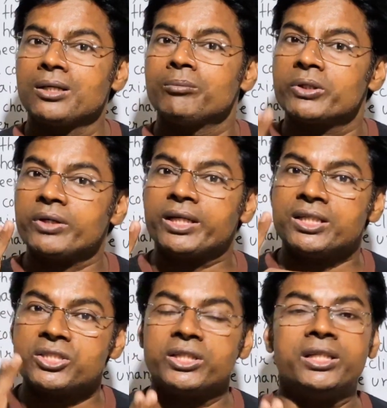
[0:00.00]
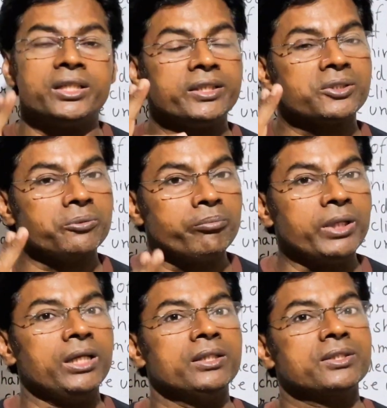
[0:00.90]
number 18, it
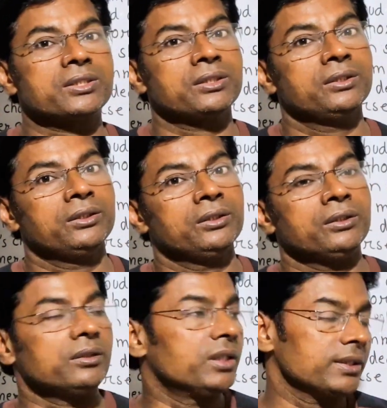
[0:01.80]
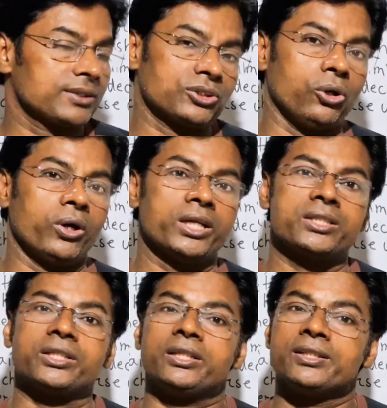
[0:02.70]
means this
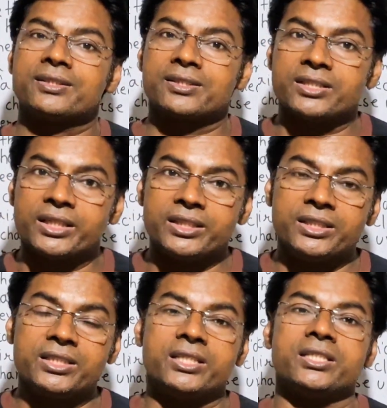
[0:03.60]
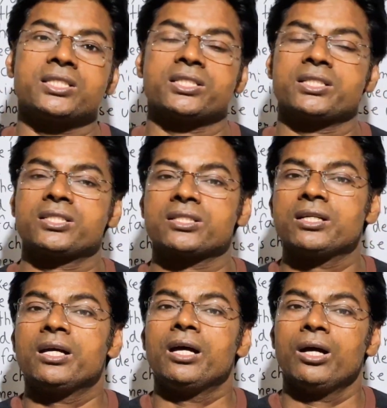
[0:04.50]
sonnet is dedicated
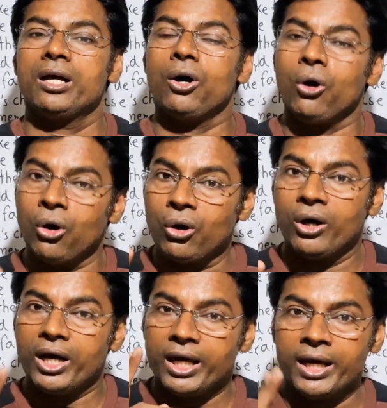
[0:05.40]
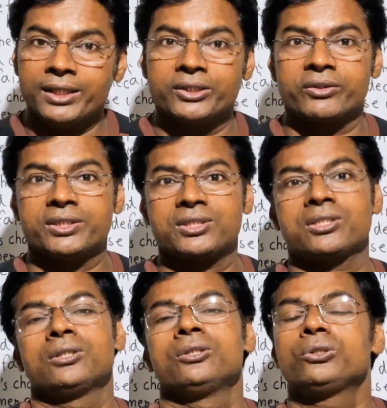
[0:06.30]
or
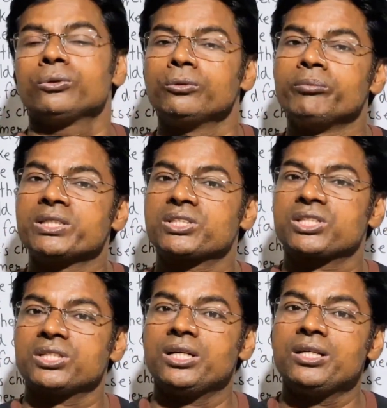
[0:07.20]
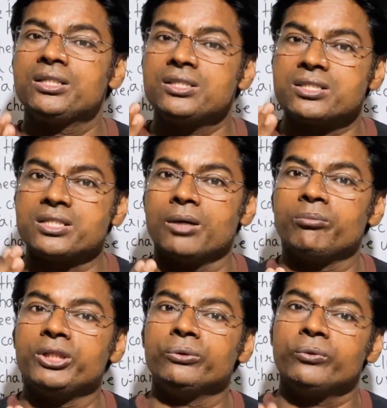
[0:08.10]
addressed to Mr.
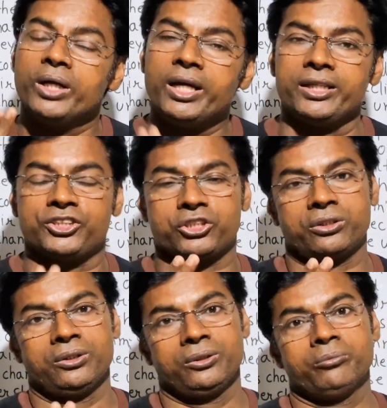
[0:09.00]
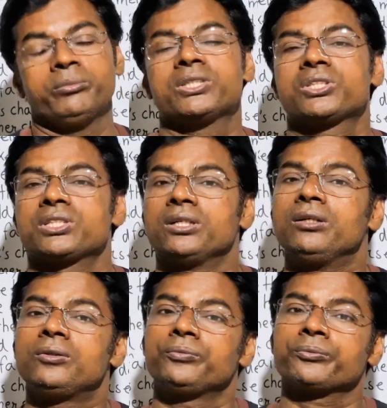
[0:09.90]
W.H., Mr.